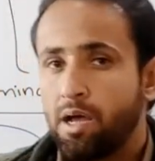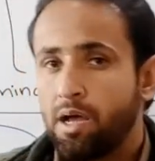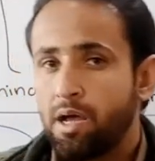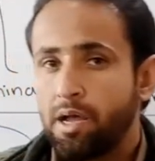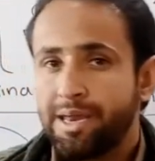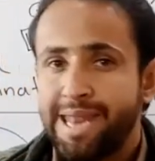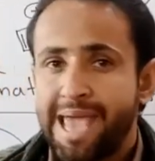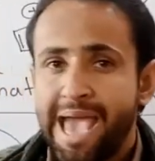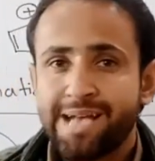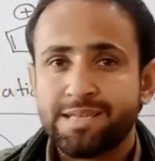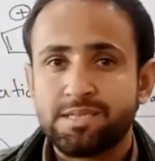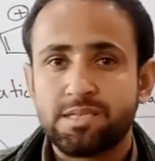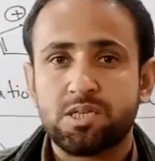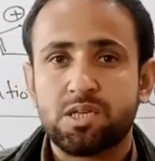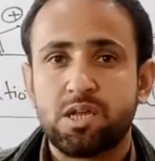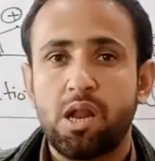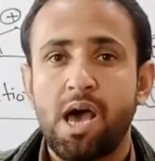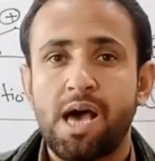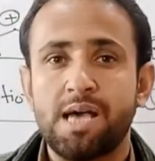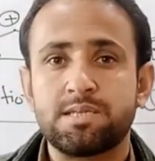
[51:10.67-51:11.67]
next
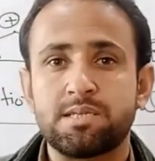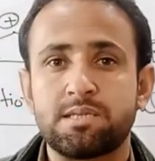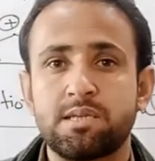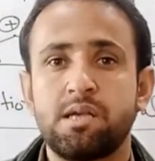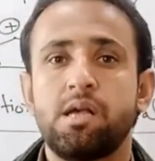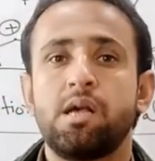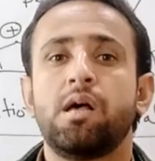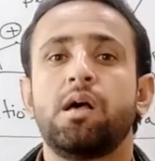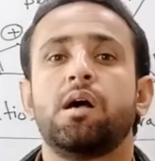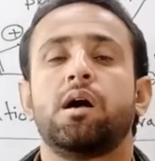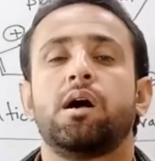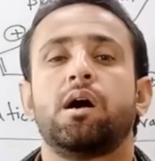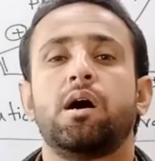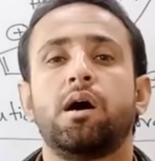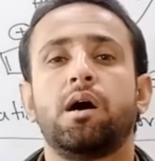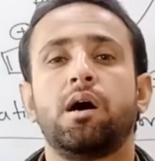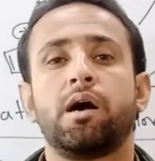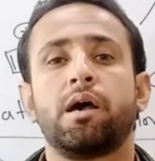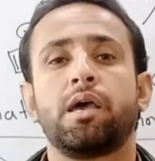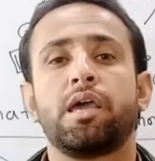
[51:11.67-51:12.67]
class.
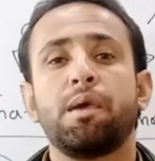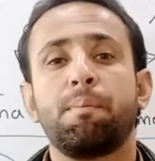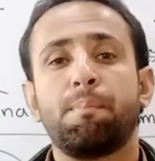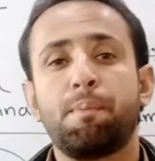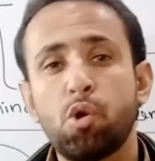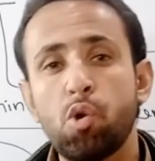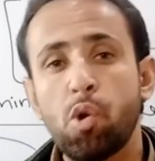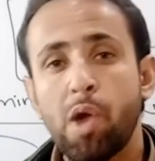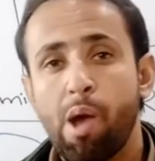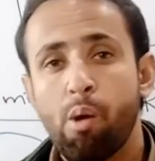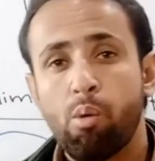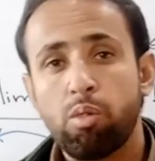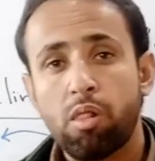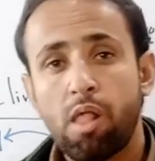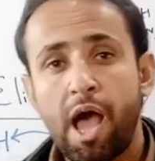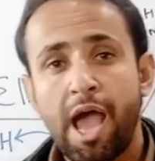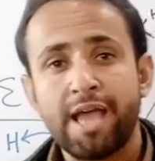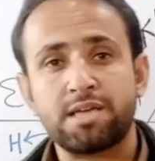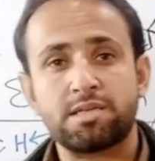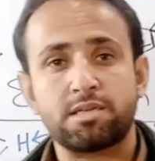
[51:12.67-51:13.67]
If you have
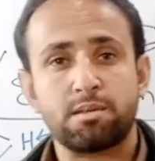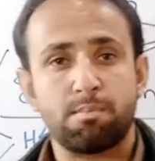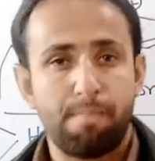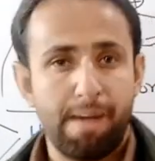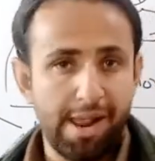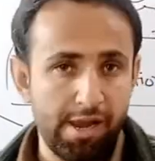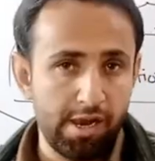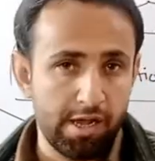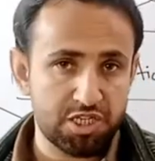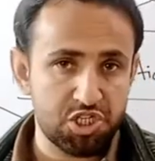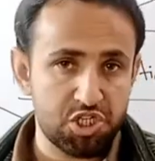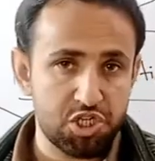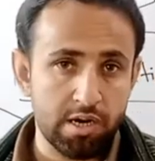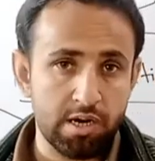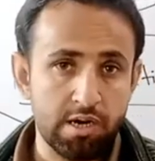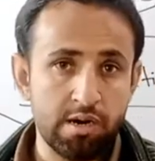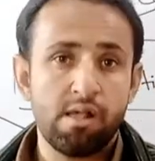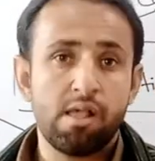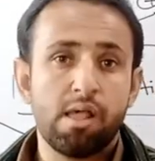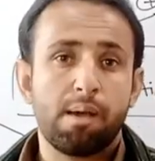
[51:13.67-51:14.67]
liked my
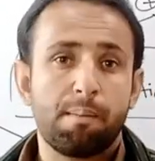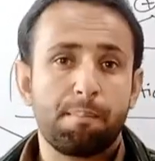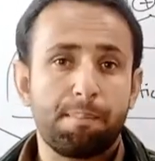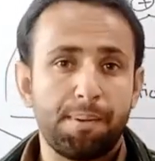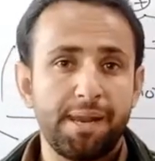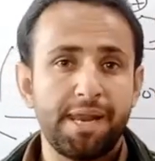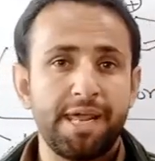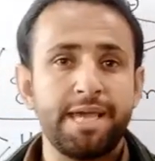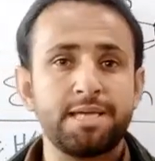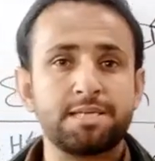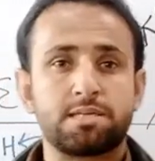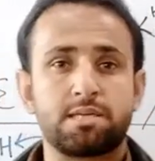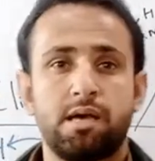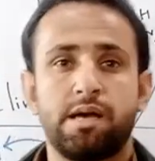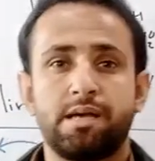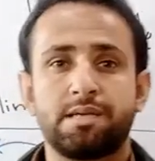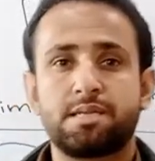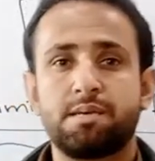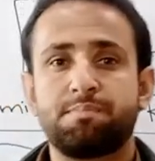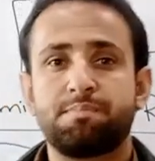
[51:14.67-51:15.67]
lecture, please
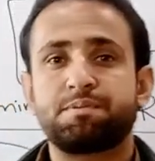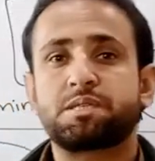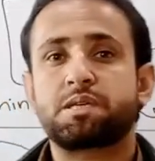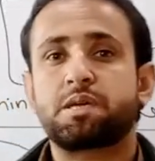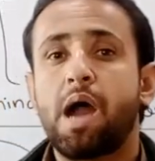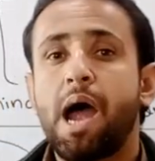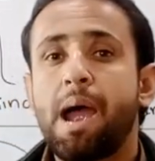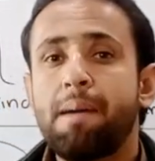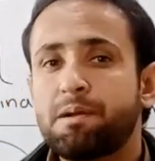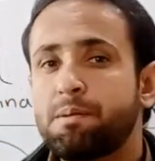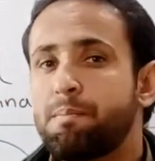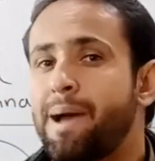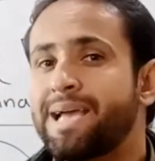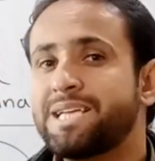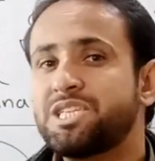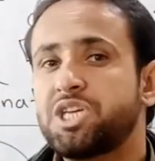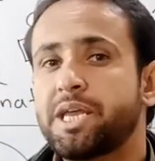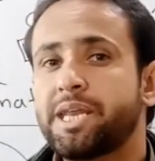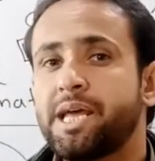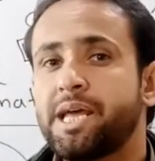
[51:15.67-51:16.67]
subscribe to my
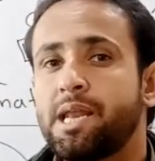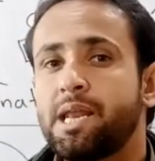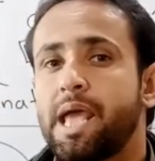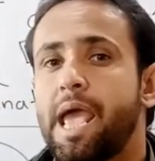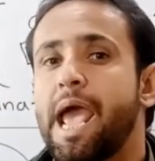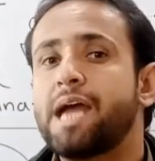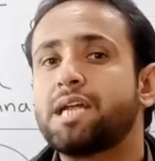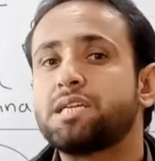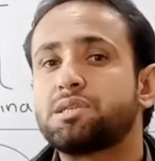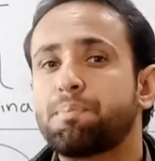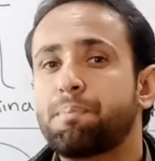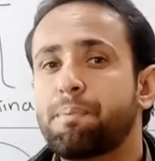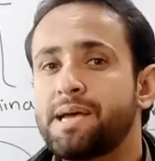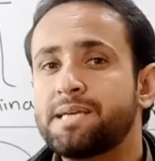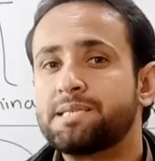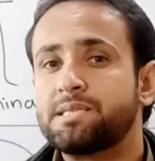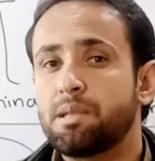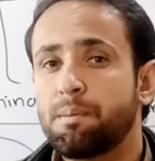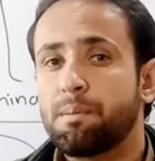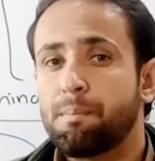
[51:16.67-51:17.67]
channel and
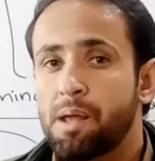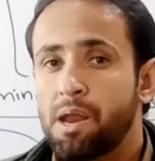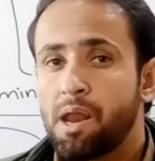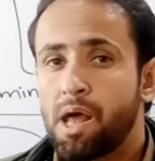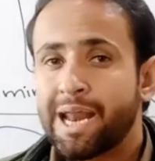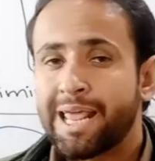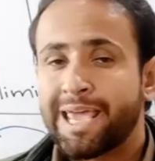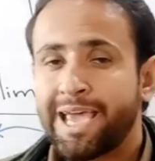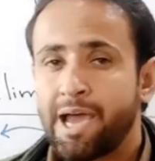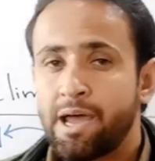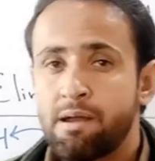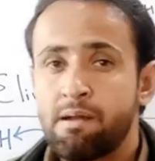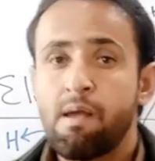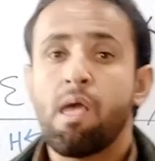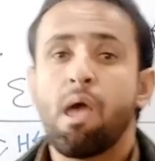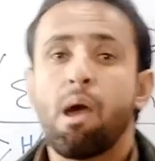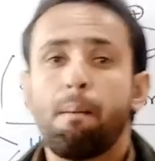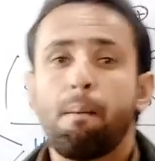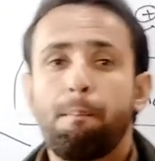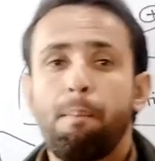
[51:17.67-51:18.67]
press the bell icon
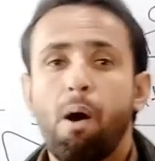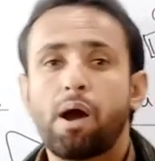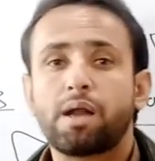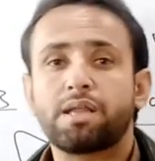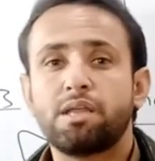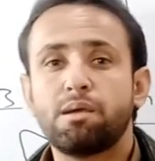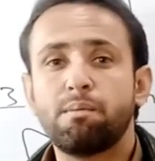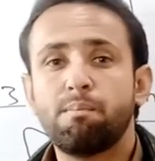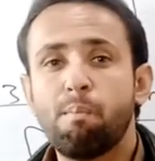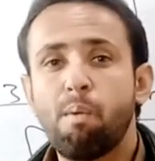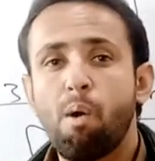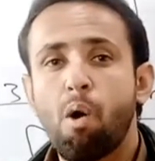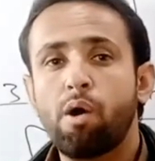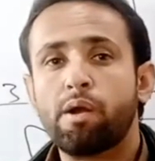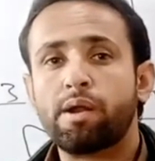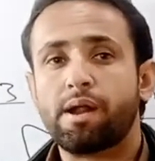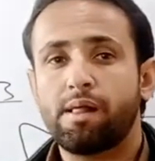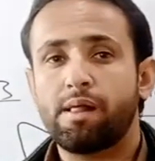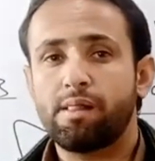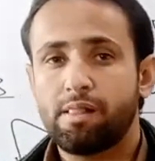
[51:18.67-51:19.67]
for the
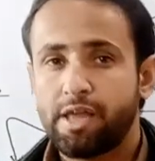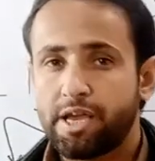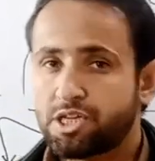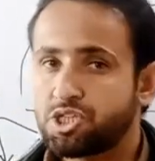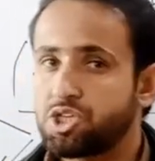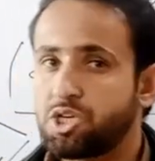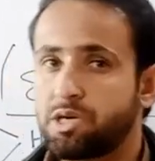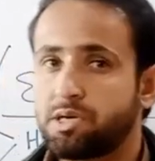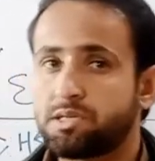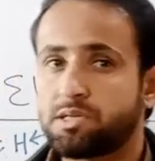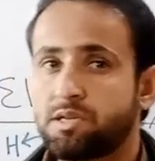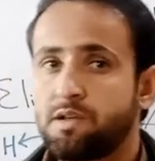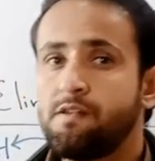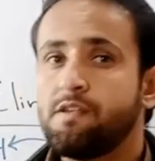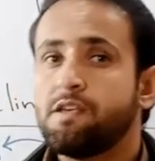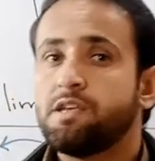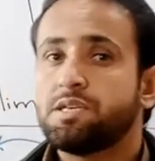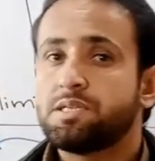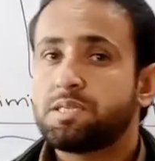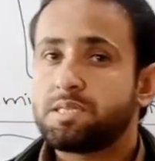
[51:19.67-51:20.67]
more lectures.
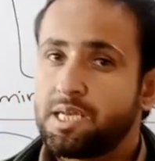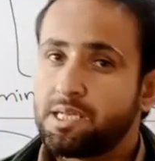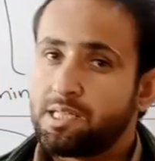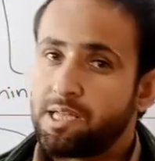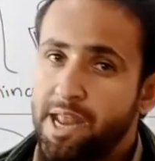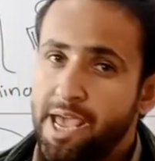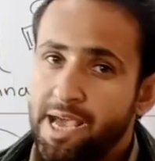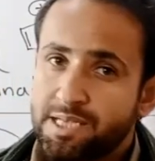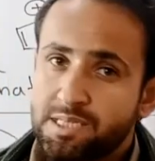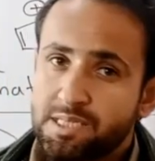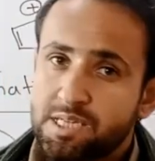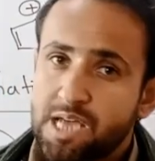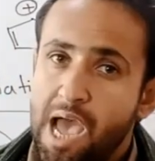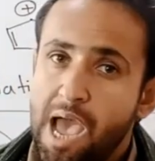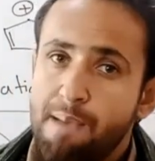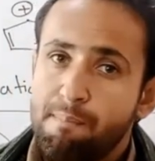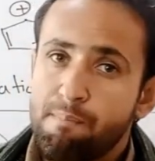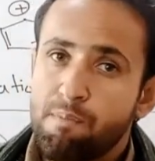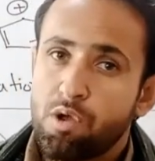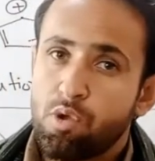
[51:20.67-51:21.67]
See the next
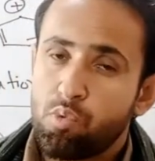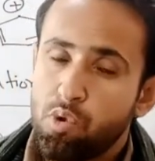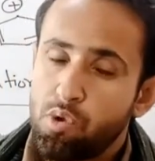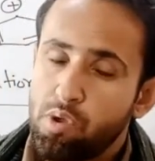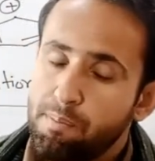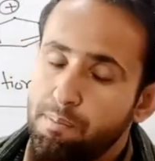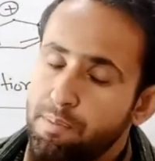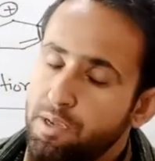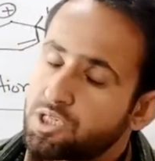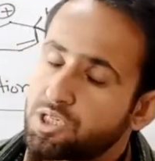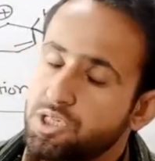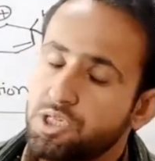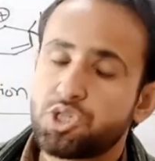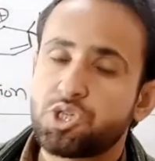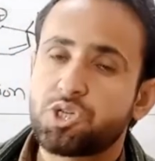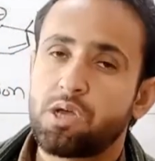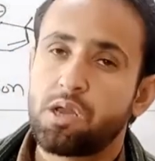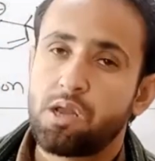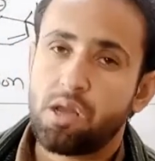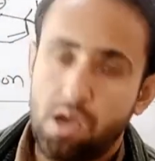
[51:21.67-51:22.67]
time we will meet inshallah.